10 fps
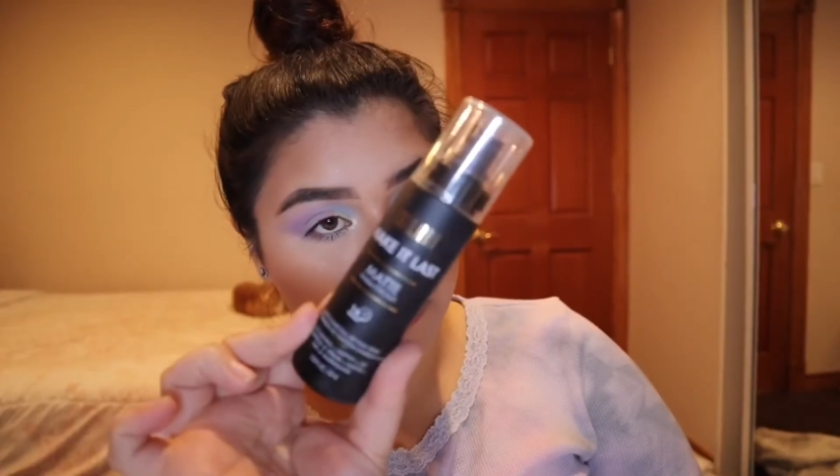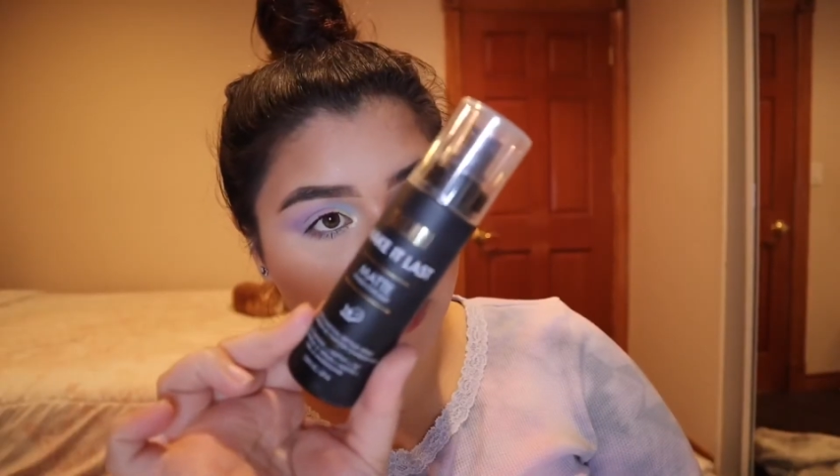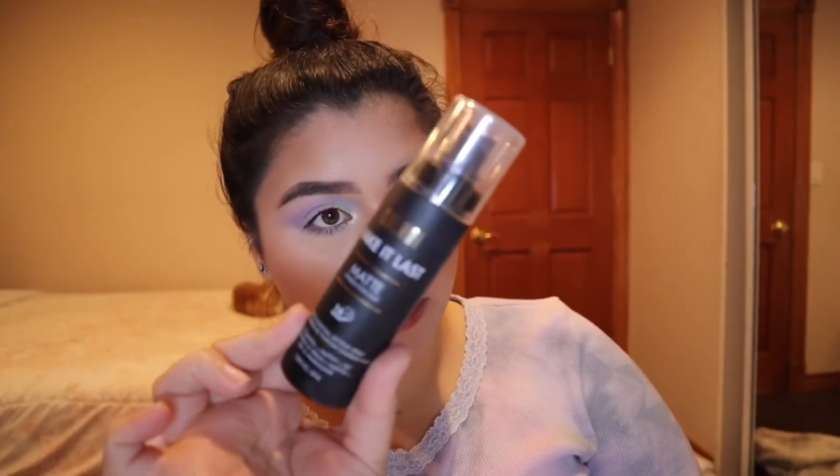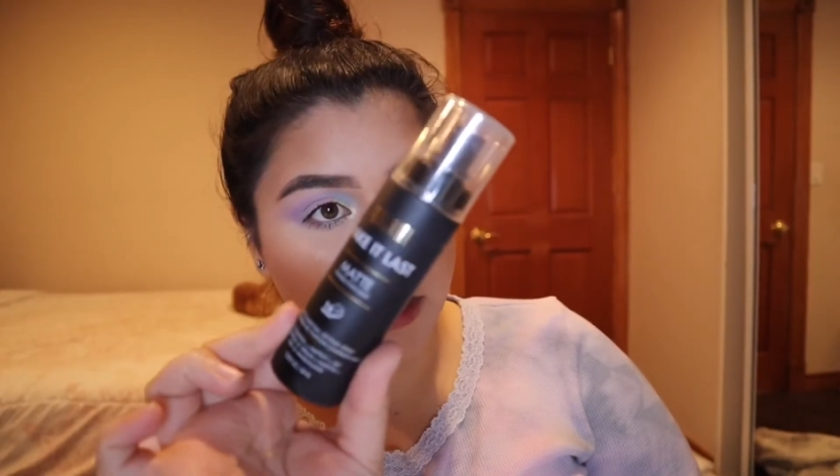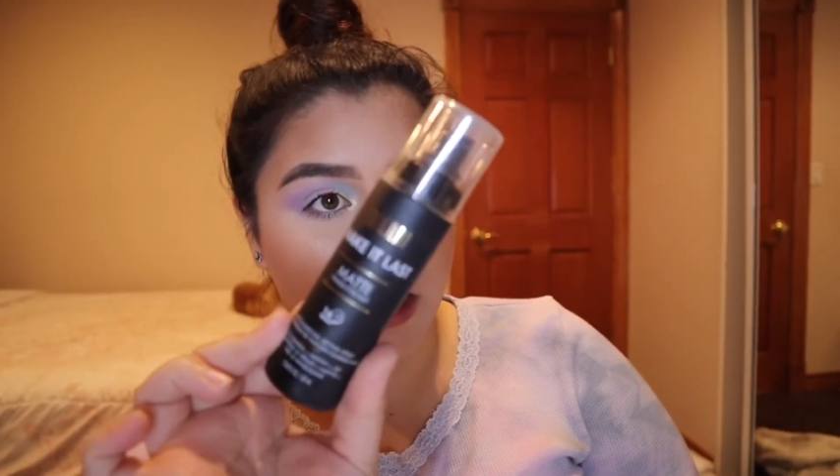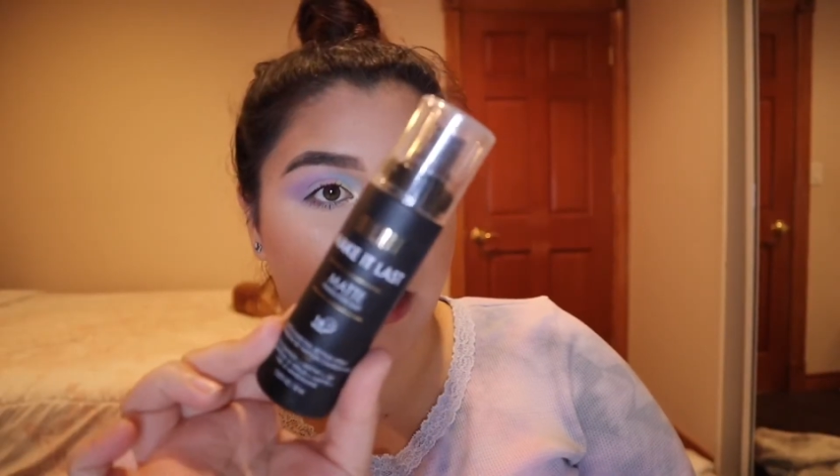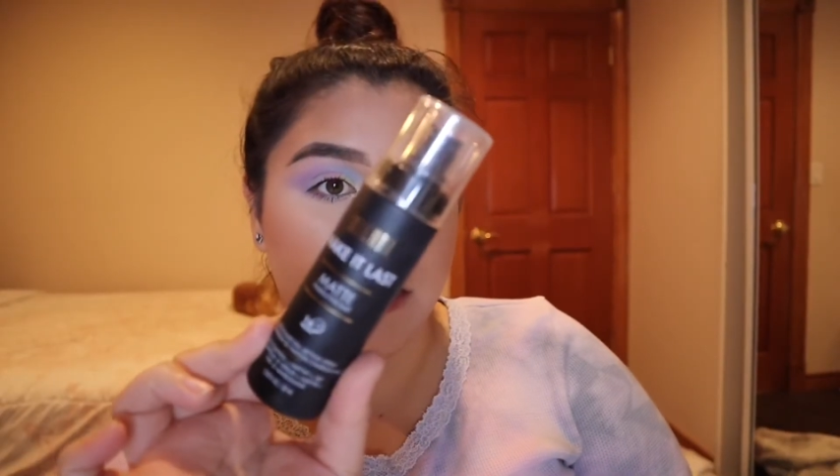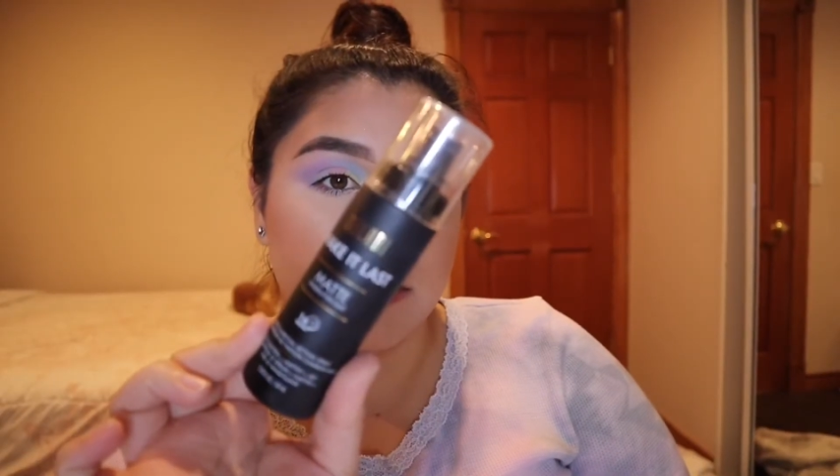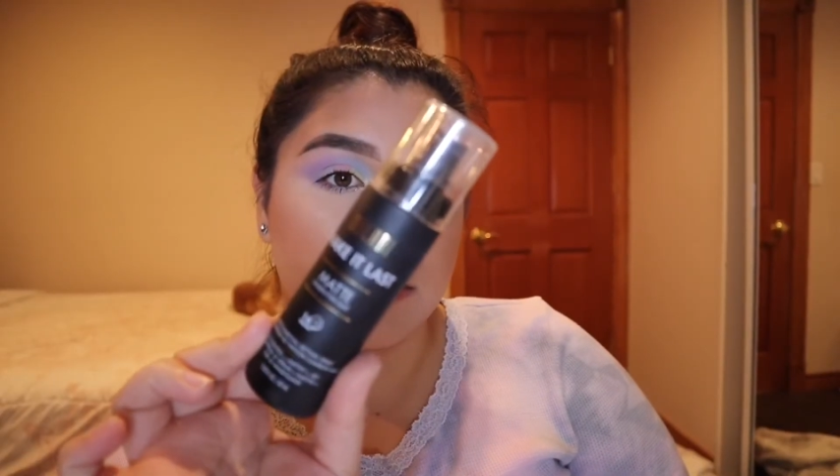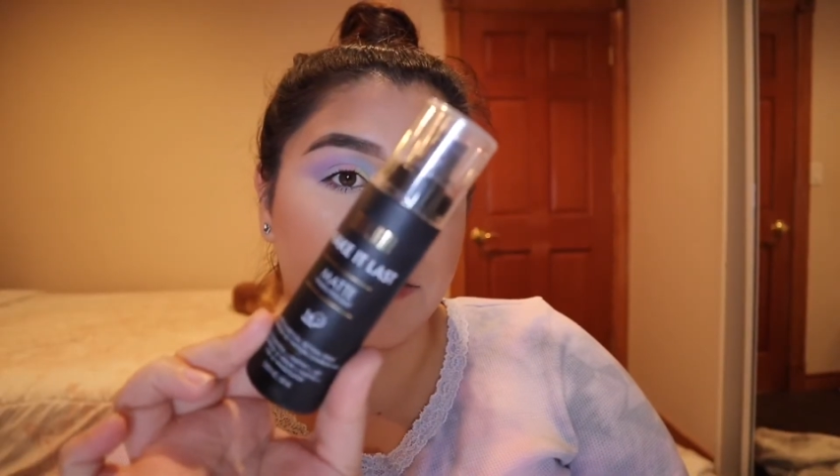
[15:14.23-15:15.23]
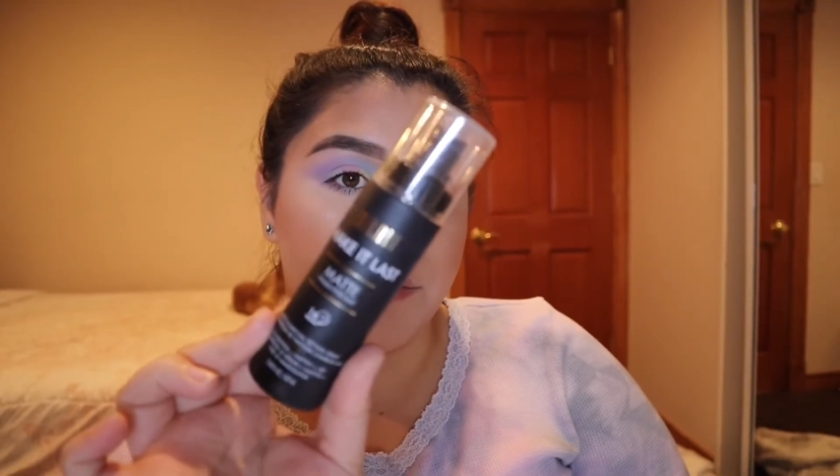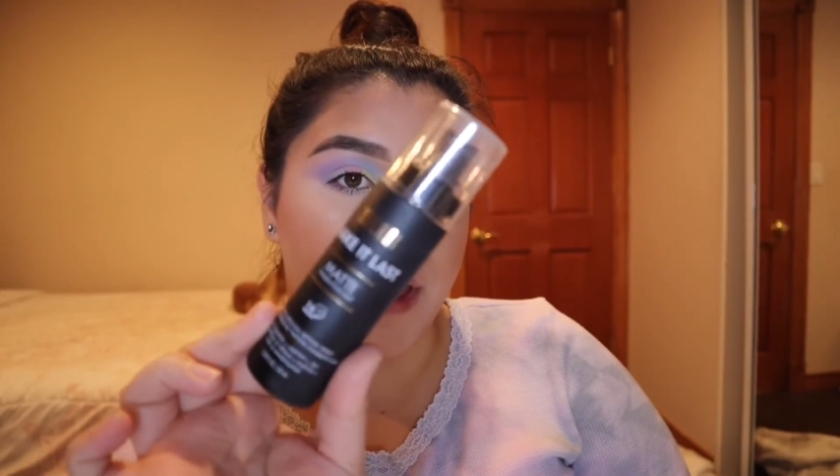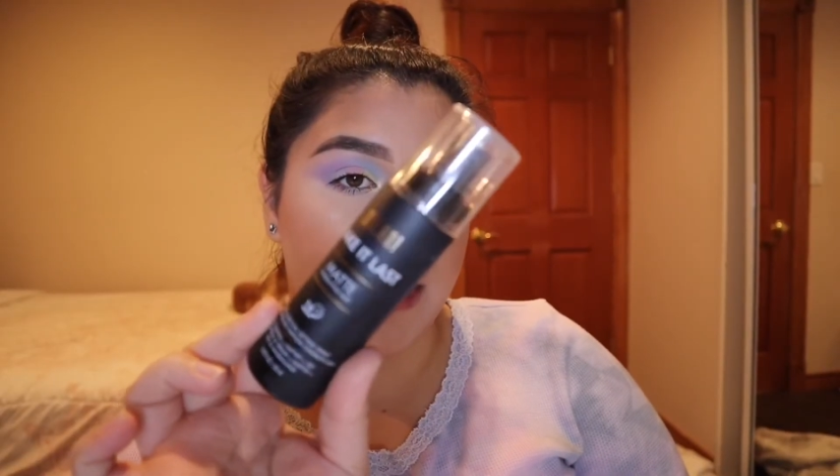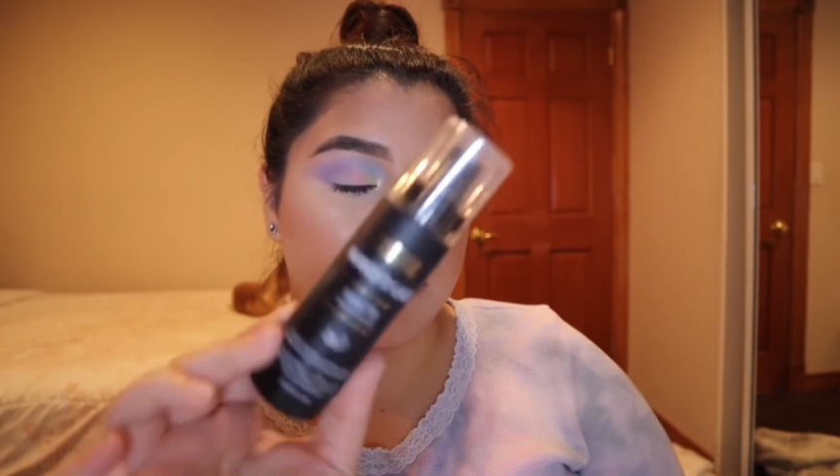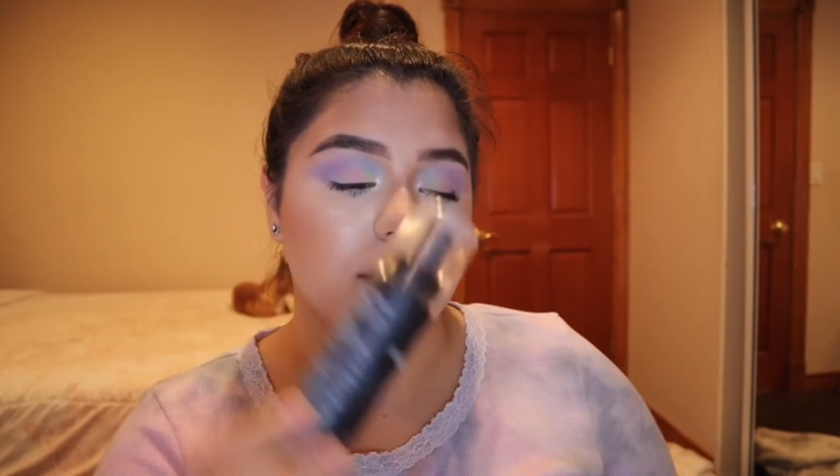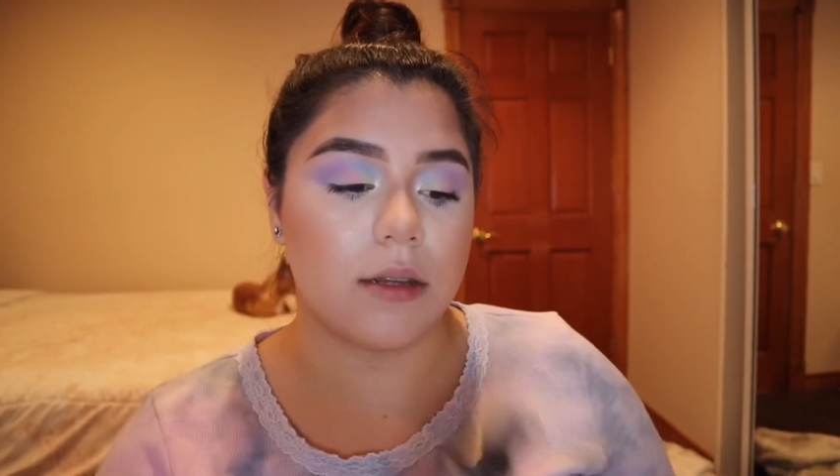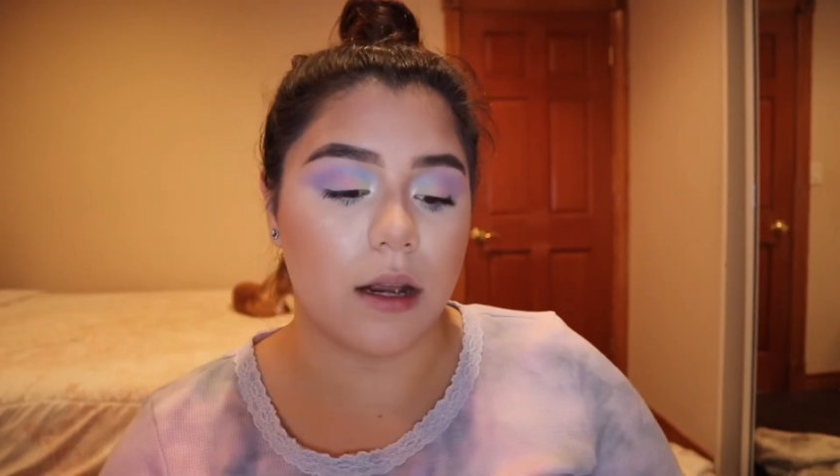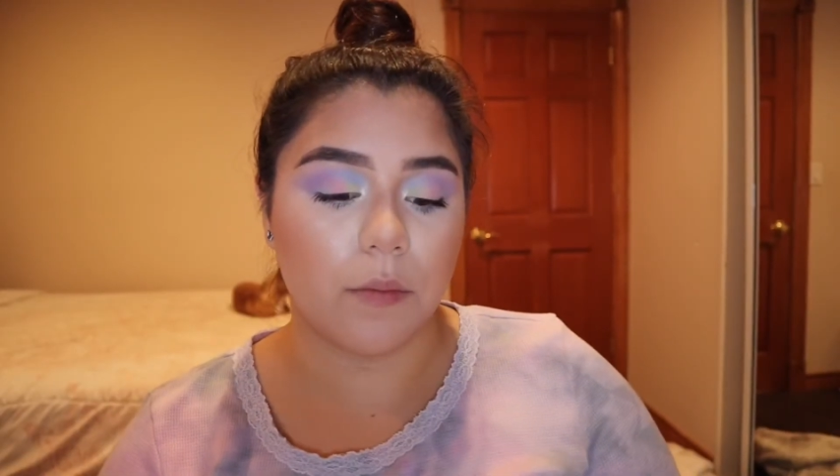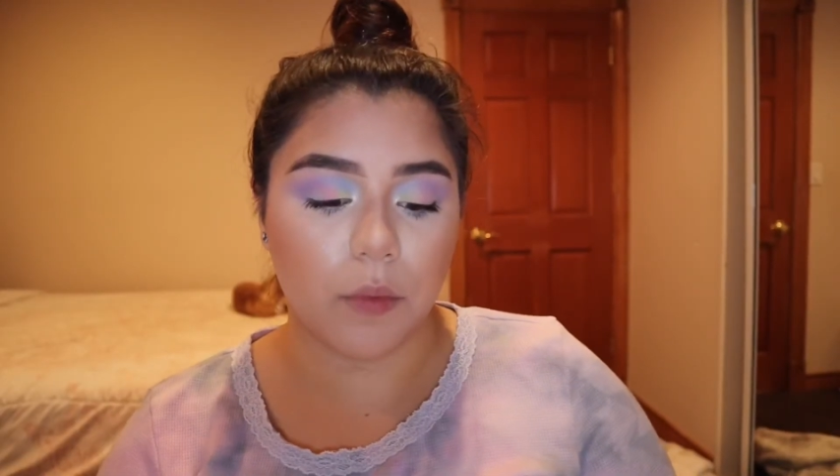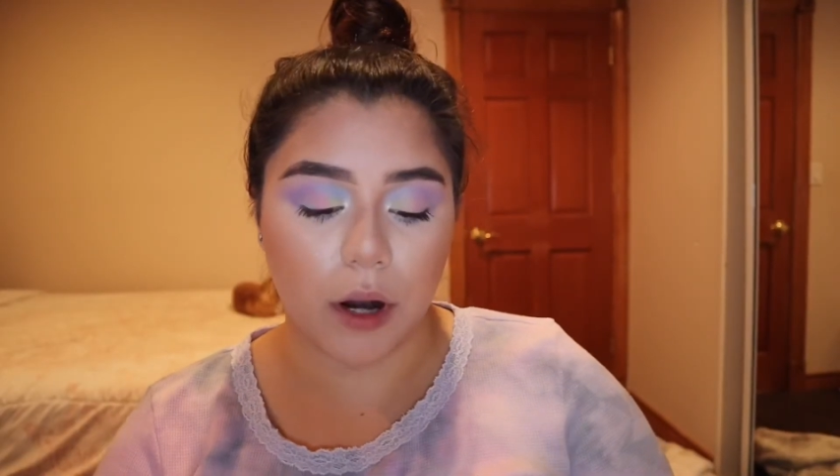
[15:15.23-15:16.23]
Make It Last matte
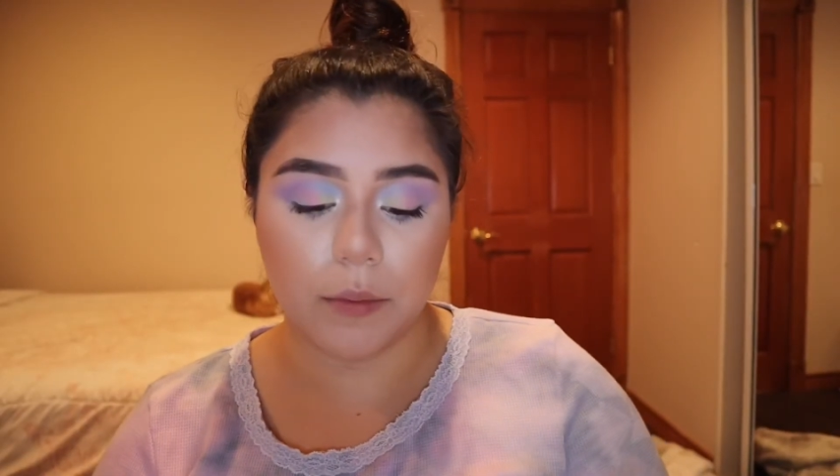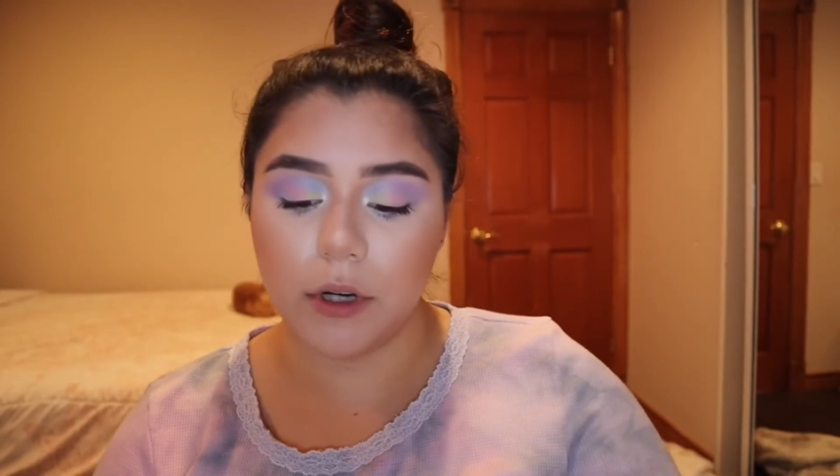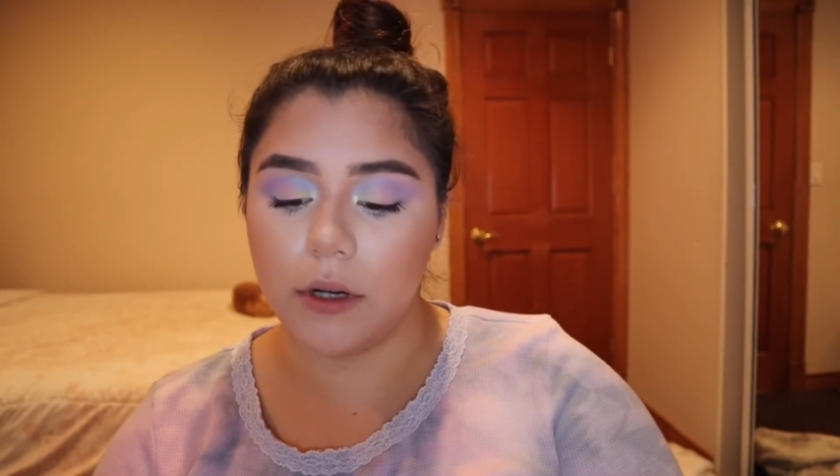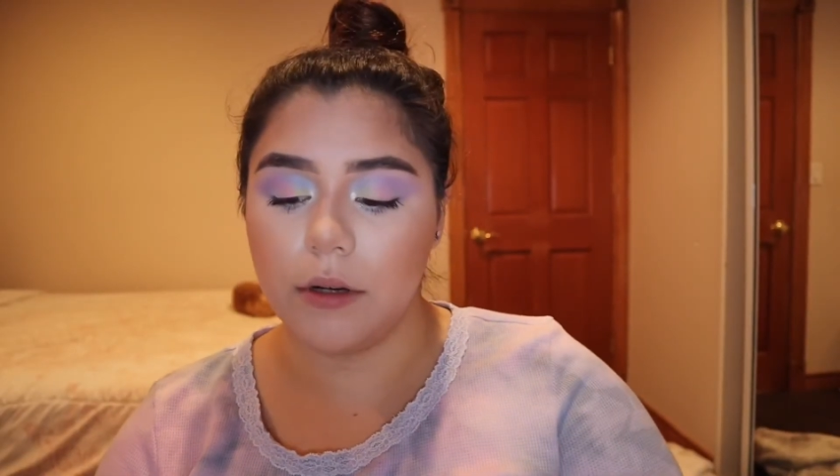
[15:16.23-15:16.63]
setting primer.